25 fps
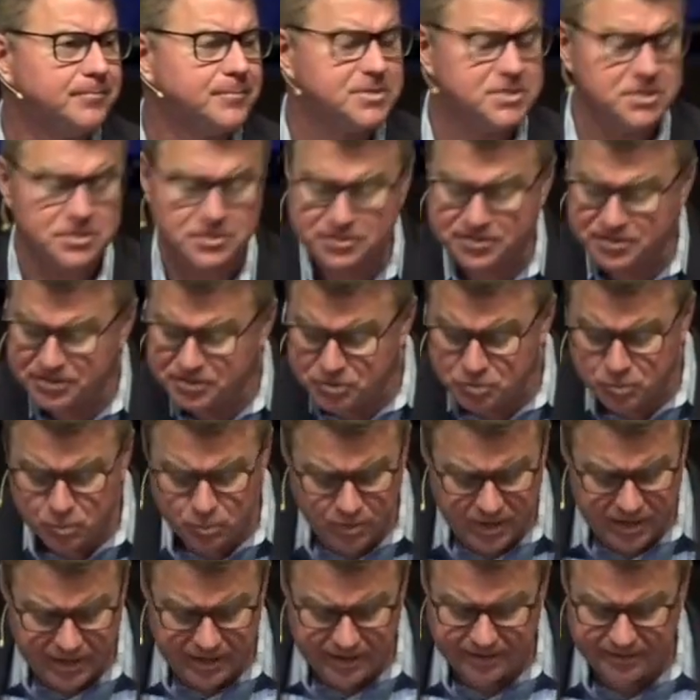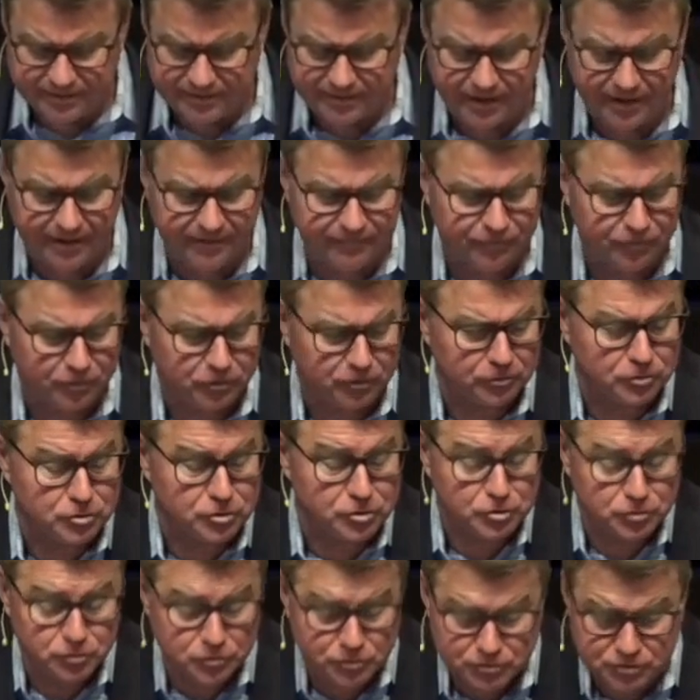Just this week, I've
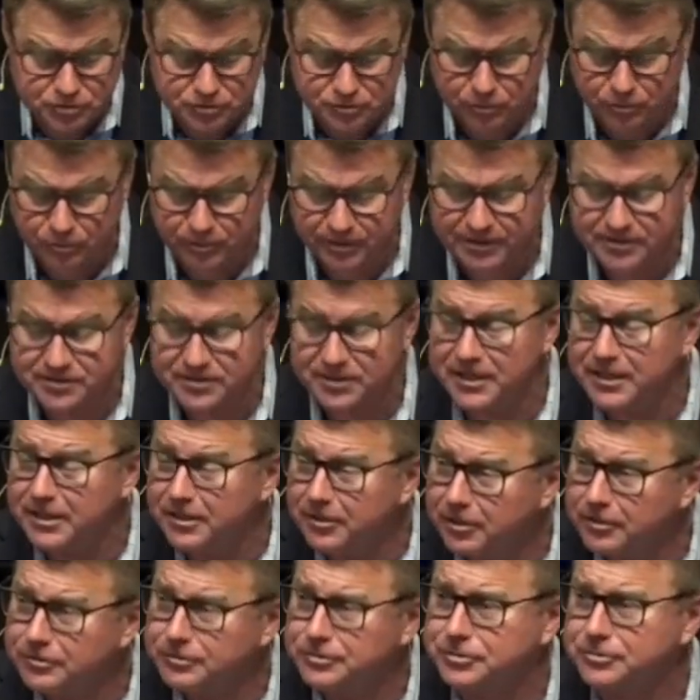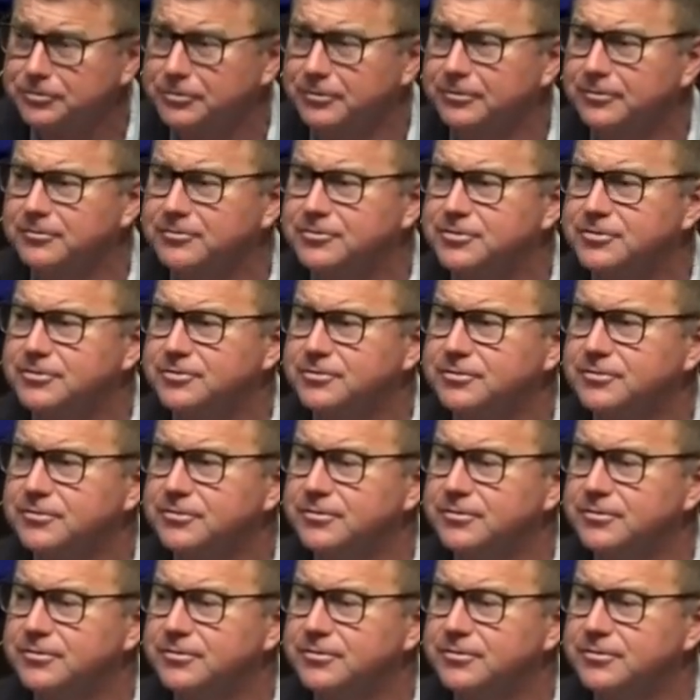heard two stories in our church